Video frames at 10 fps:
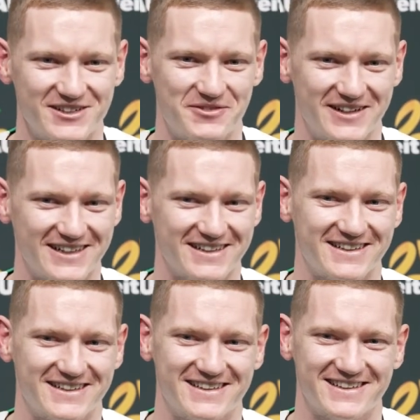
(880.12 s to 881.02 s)

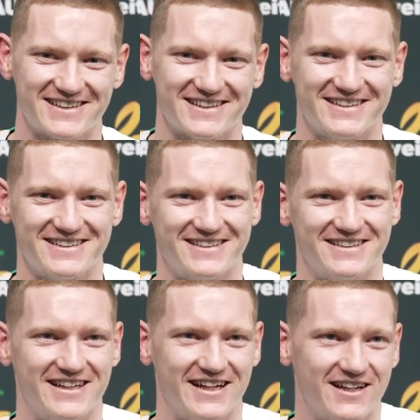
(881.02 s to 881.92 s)
But
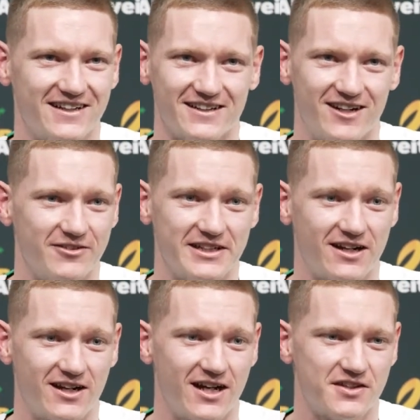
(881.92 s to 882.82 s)
yeah, I mean,
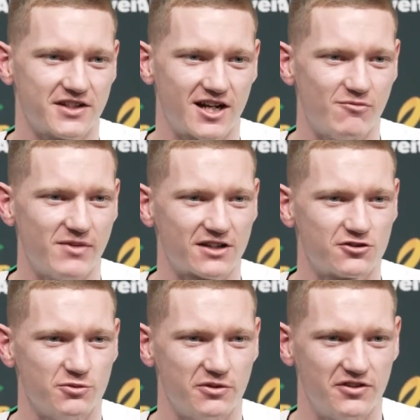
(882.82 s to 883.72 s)
I had to come back
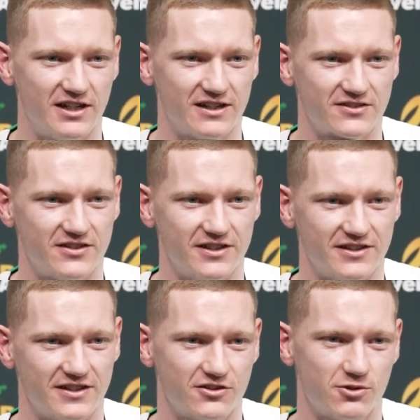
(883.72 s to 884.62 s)
super fast,
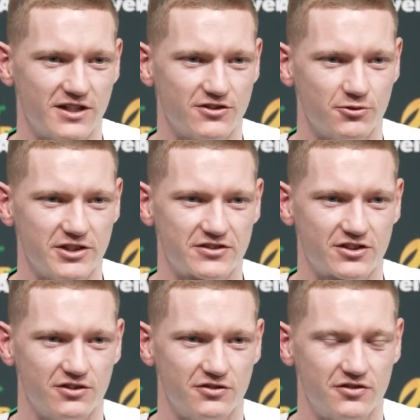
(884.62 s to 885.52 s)
and there's always a
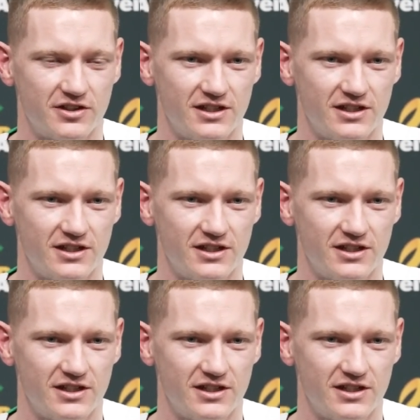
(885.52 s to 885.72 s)
risk of